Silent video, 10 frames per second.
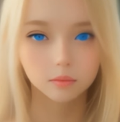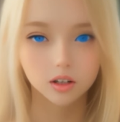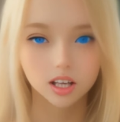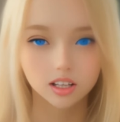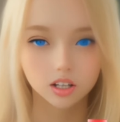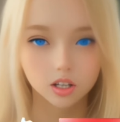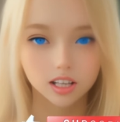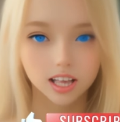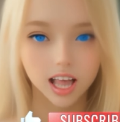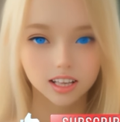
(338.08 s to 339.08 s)
Be sure
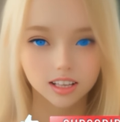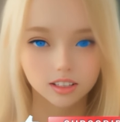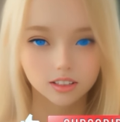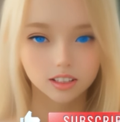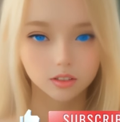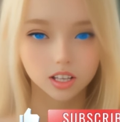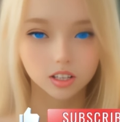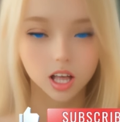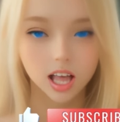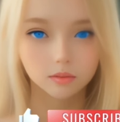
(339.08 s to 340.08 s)
to like,
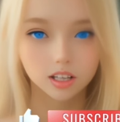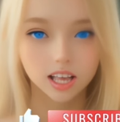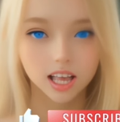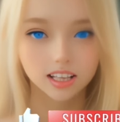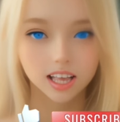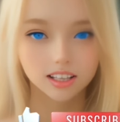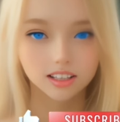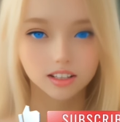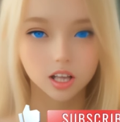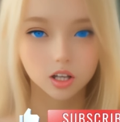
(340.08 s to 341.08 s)
subscribe, and let
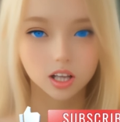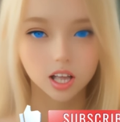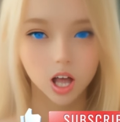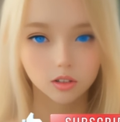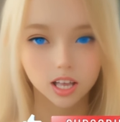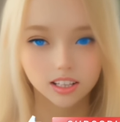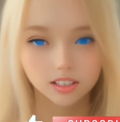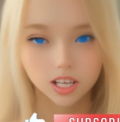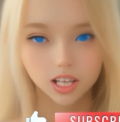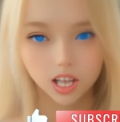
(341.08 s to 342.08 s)
us know in the
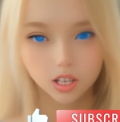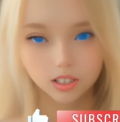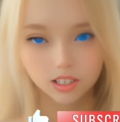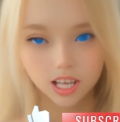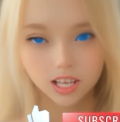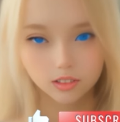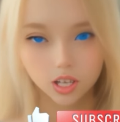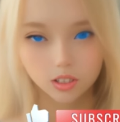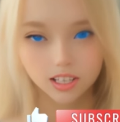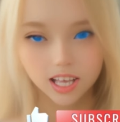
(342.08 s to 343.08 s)
comments which Oliver Reed
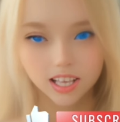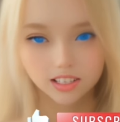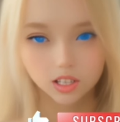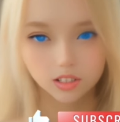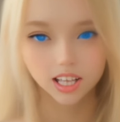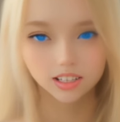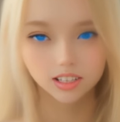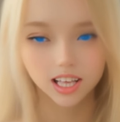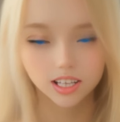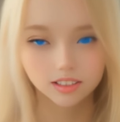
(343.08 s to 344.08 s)
movie is your
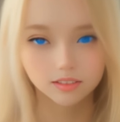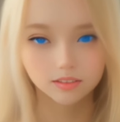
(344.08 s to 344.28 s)
favorite.